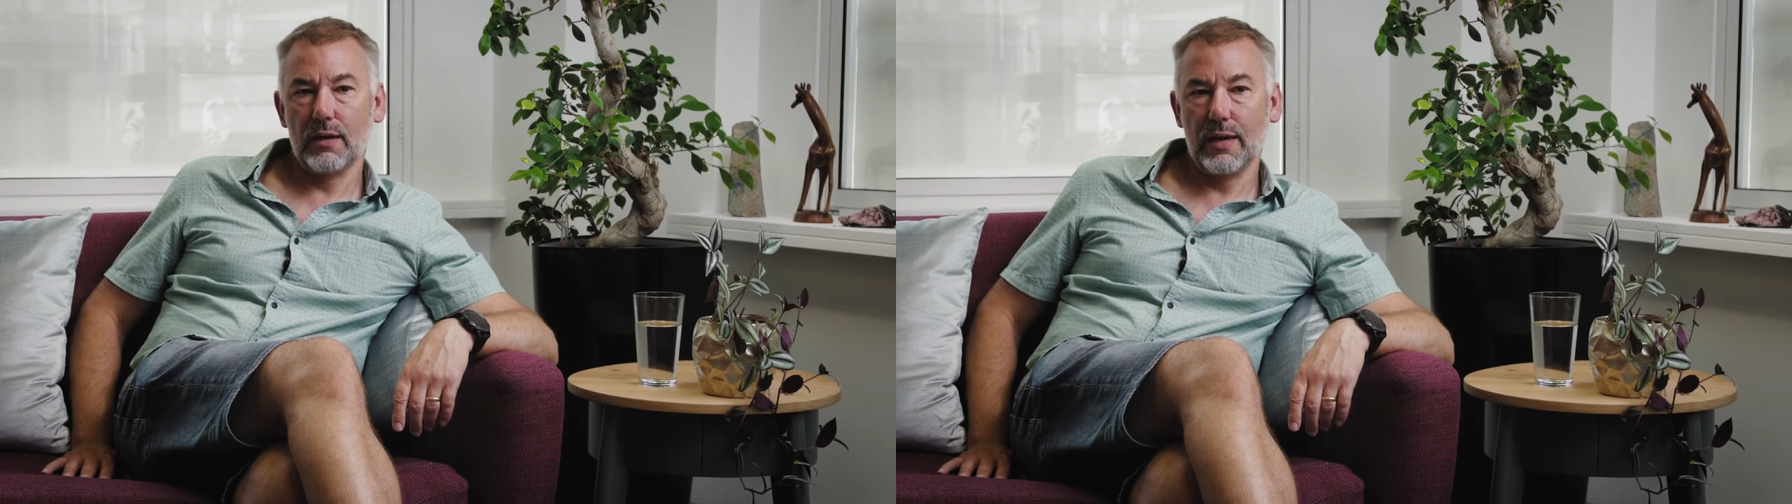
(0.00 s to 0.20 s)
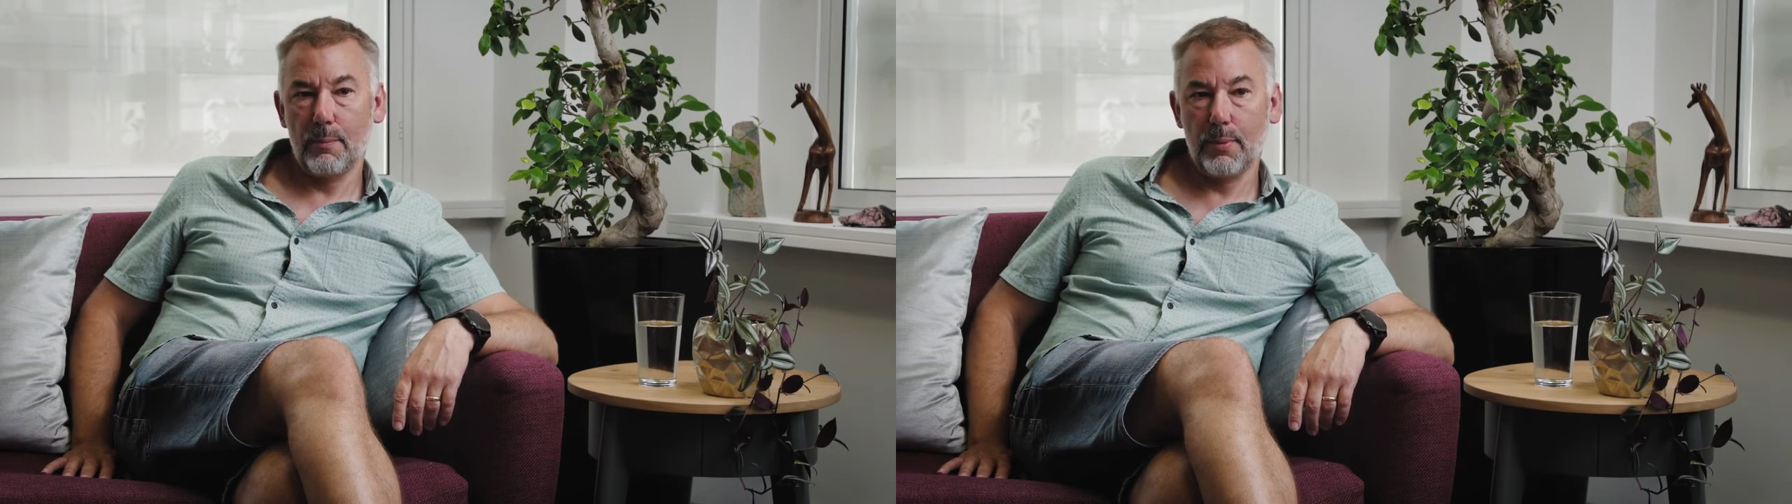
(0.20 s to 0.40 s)

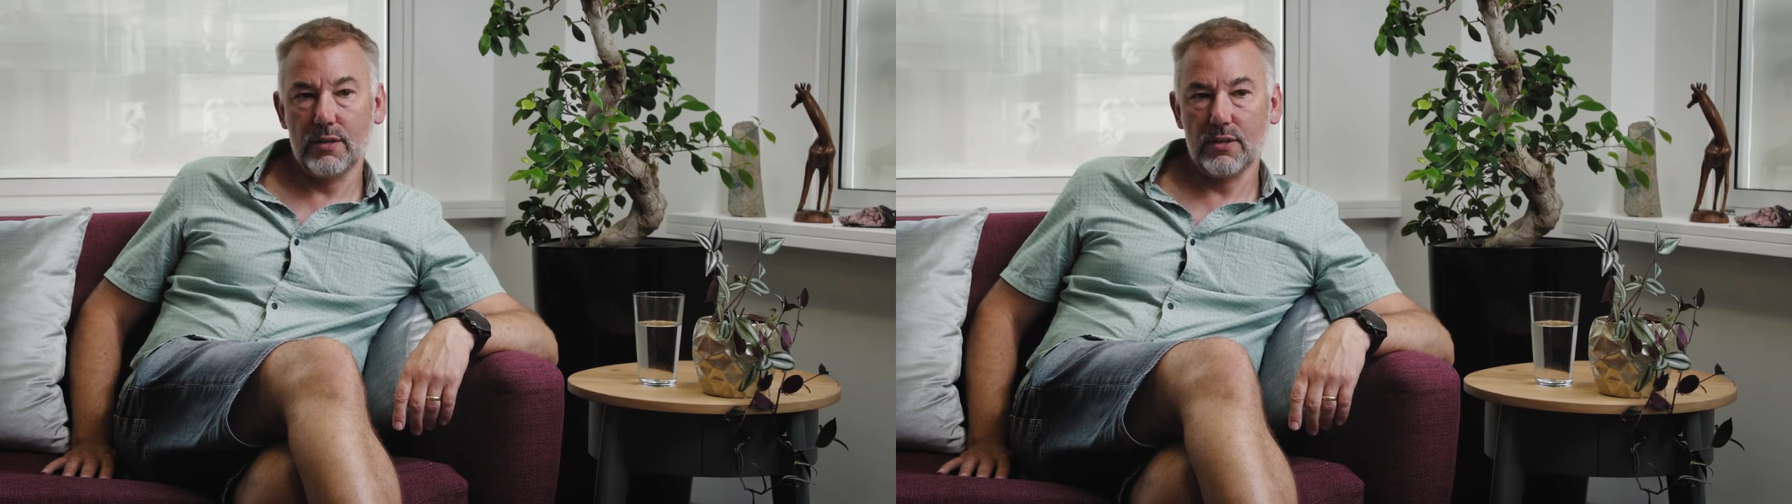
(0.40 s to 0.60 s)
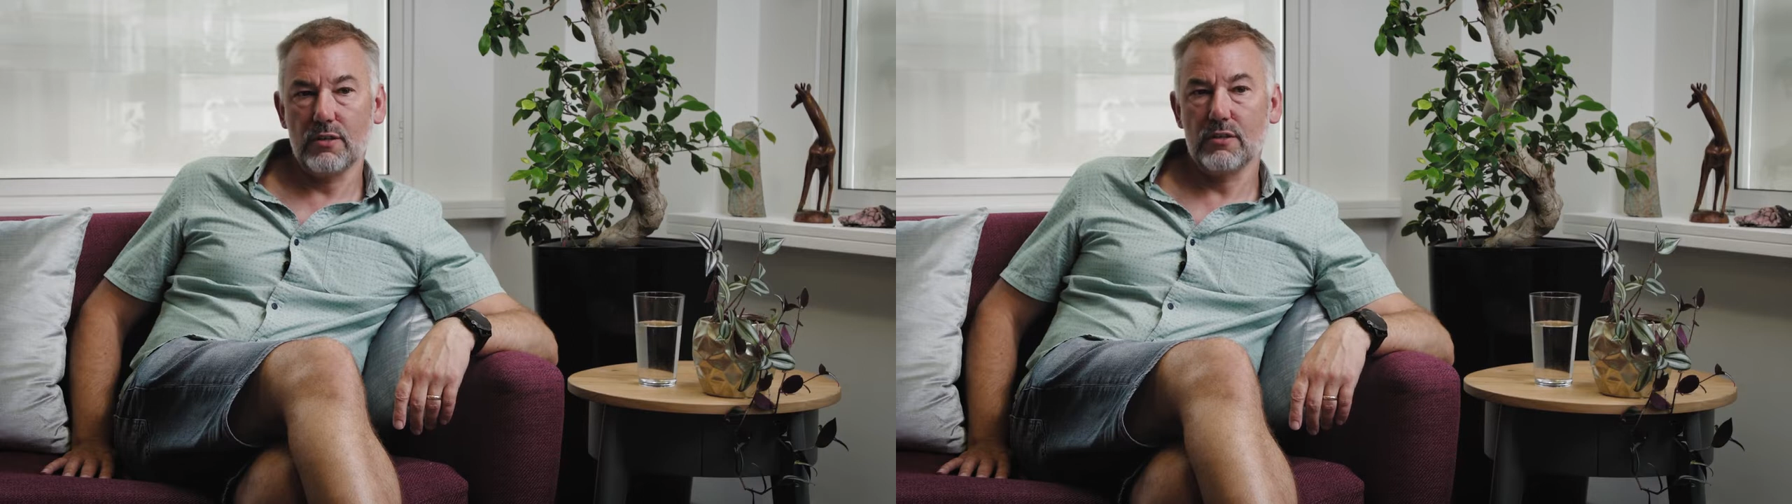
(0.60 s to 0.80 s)

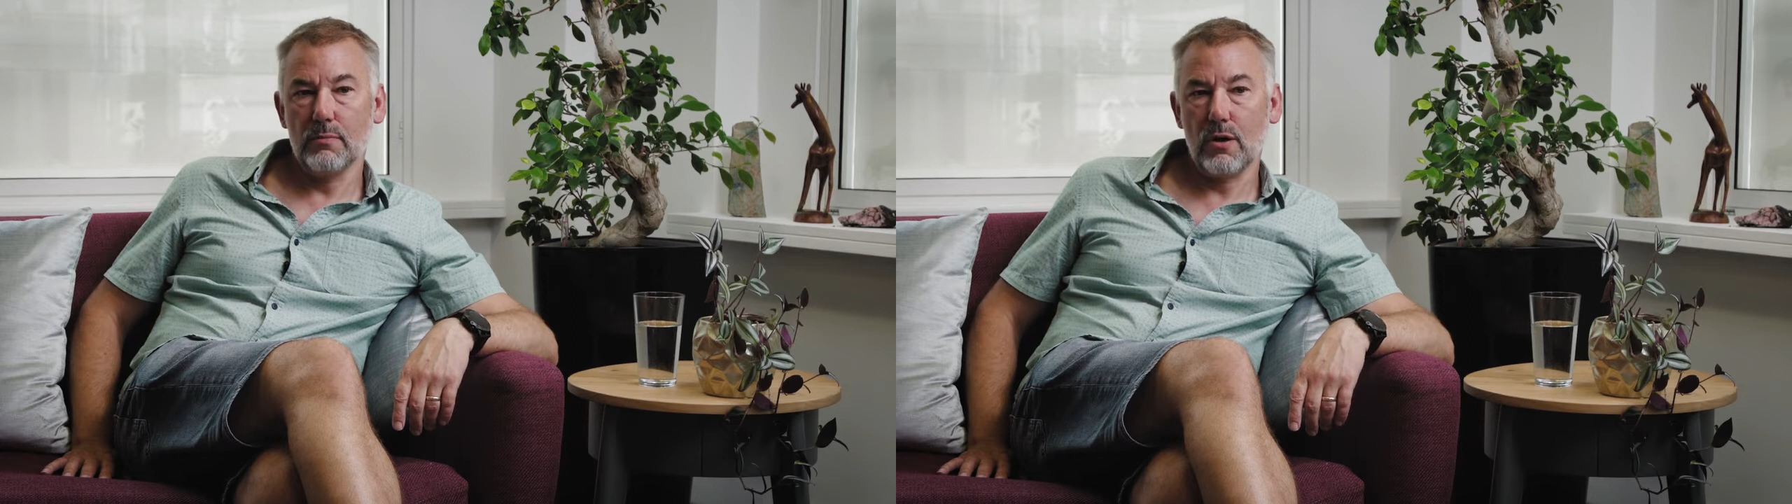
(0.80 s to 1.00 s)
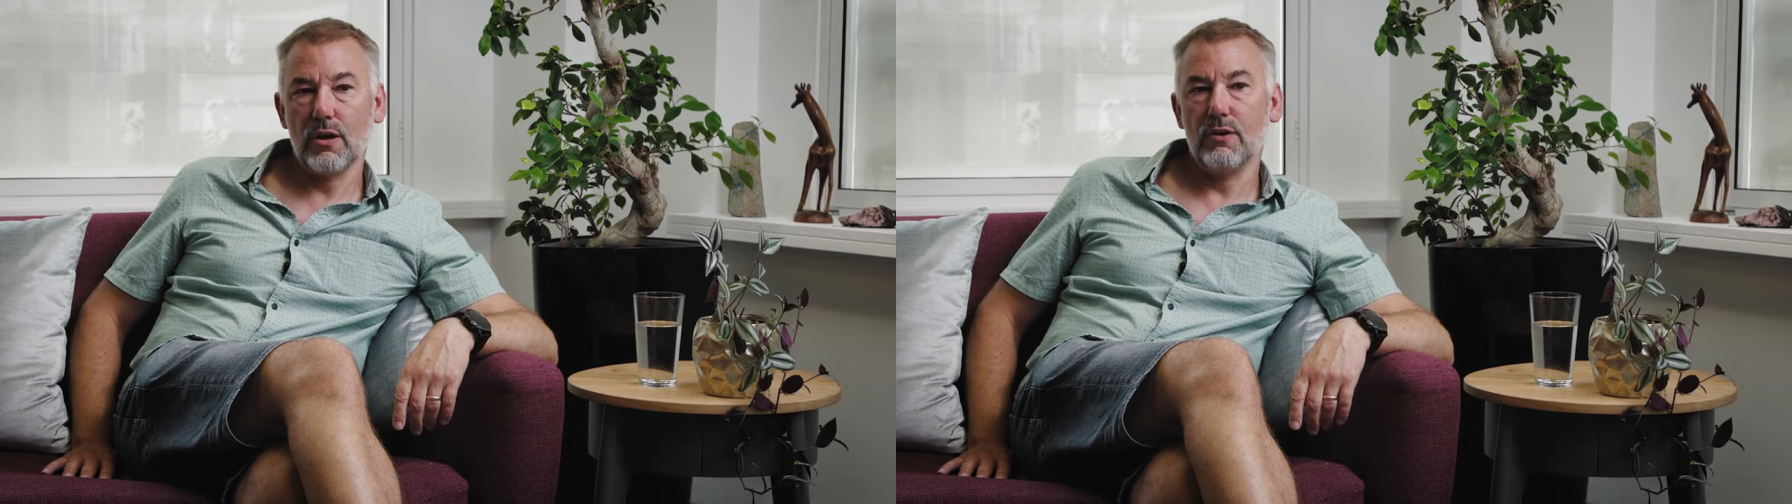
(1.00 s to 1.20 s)
campaigns into
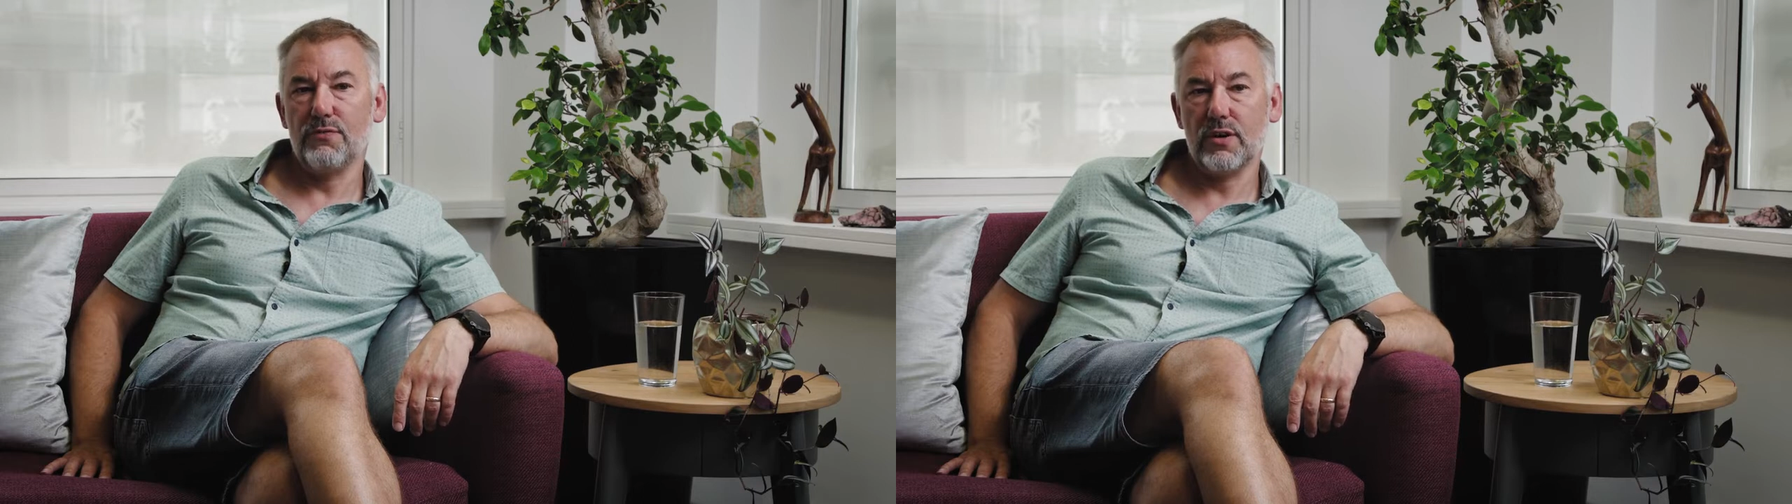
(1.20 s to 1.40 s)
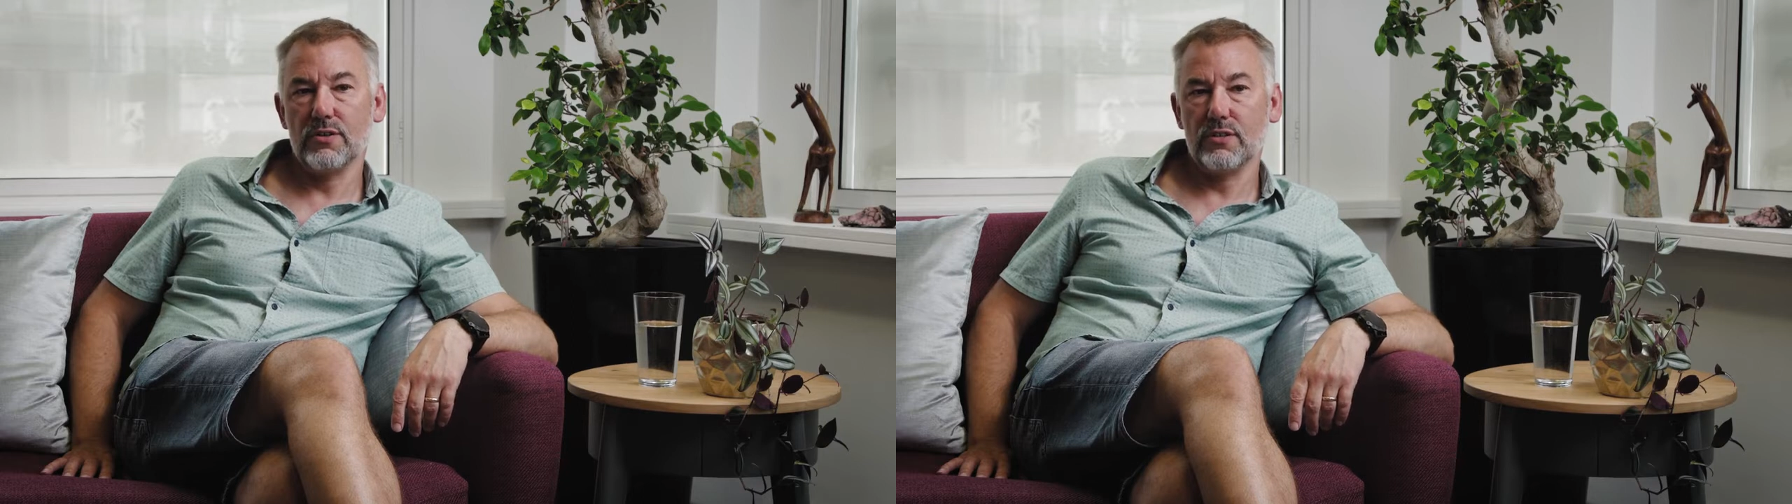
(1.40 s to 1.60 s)
market
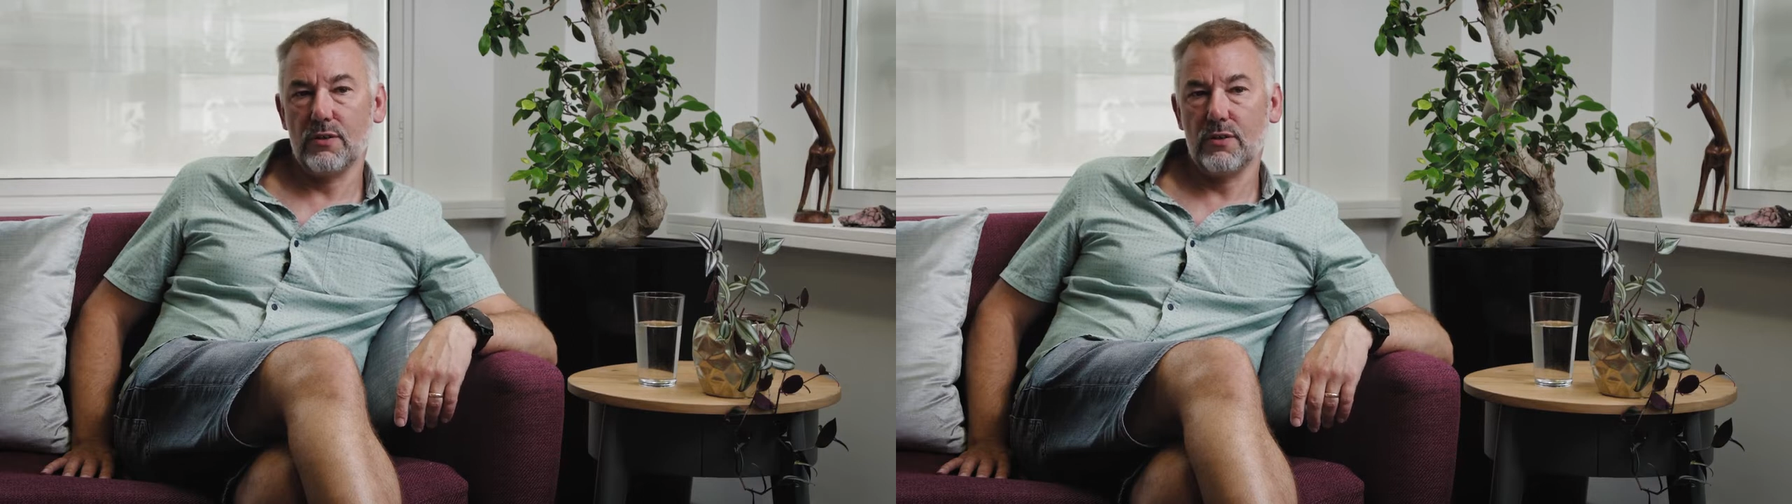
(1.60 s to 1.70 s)
faster.